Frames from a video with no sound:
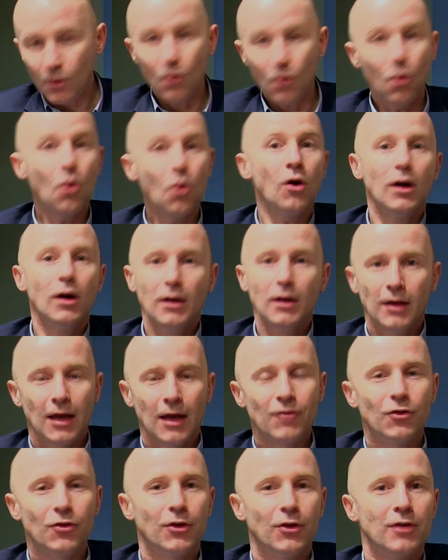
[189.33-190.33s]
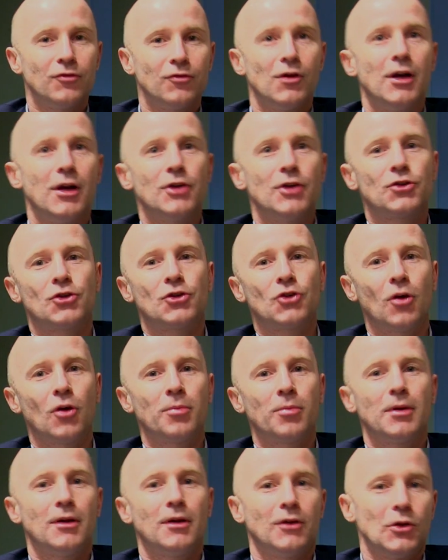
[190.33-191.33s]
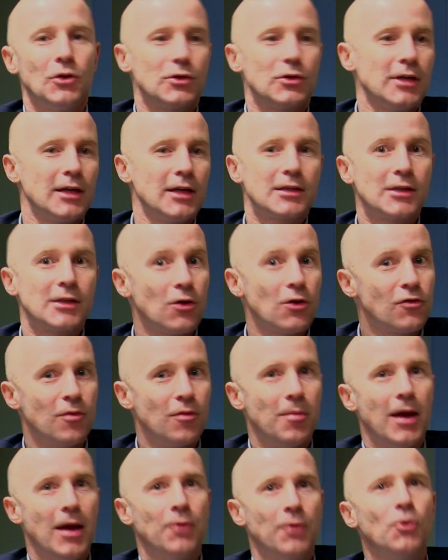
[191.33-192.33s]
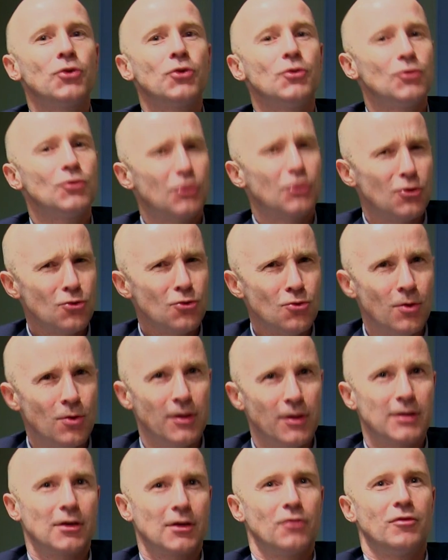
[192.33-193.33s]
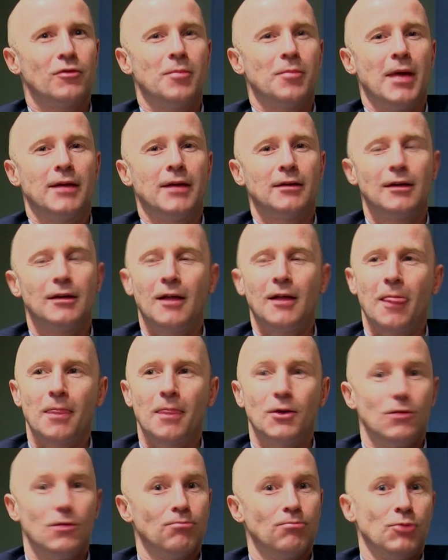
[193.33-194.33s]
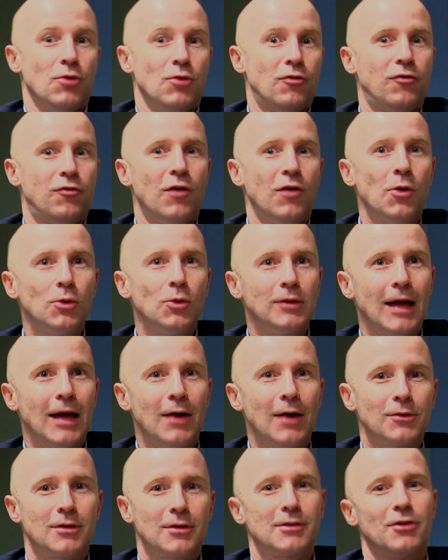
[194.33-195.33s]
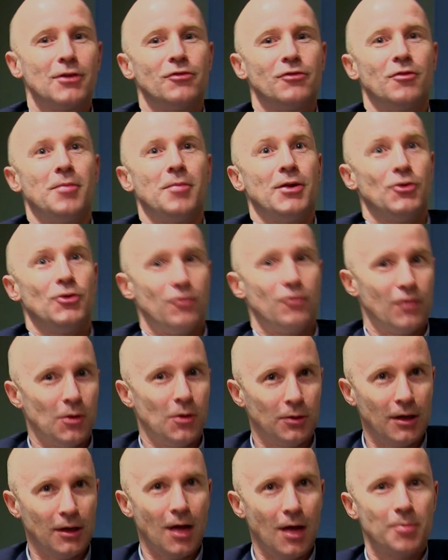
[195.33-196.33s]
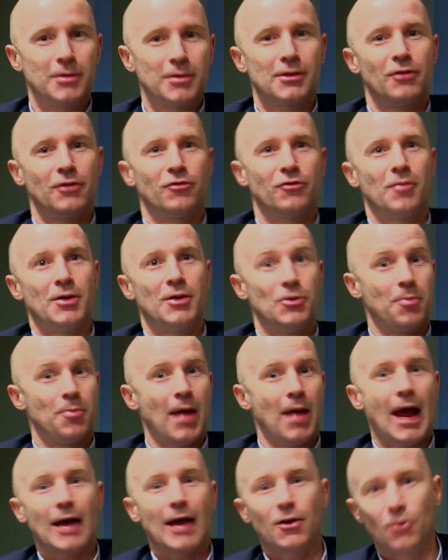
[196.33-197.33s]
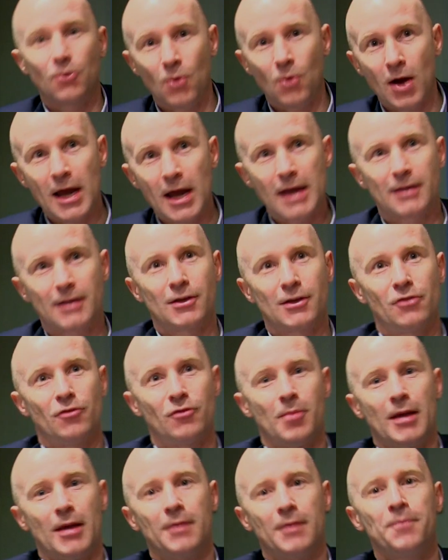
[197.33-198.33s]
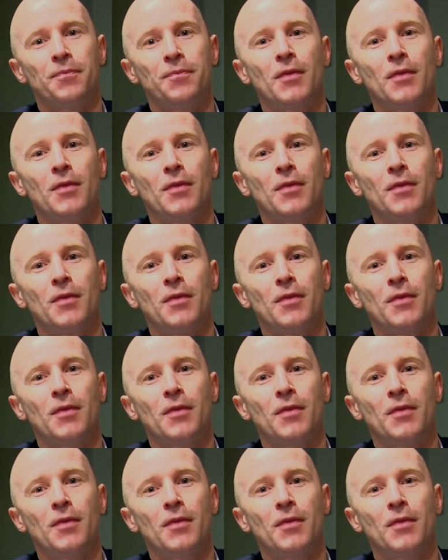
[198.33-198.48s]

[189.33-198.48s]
Or if you're in a furniture shop, you see a sofa bed. What do you do with a sofa bed? You fold out a sofa bed, you fold up a sofa bed, you pack away a sofa bed.